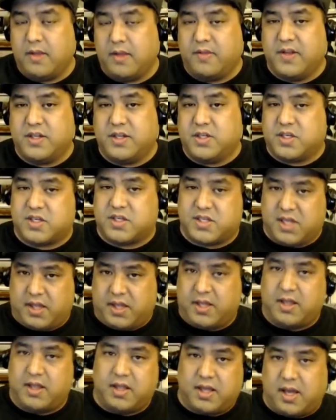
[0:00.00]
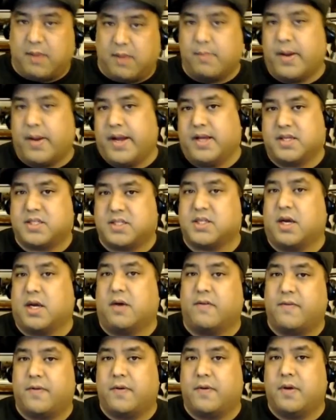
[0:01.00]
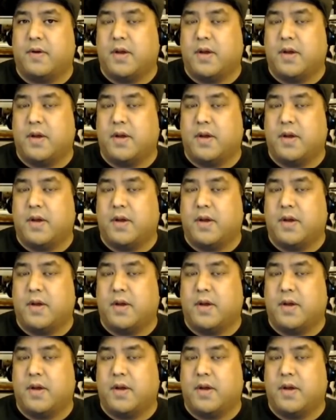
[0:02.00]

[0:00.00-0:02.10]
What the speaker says: than just selling the game by itself.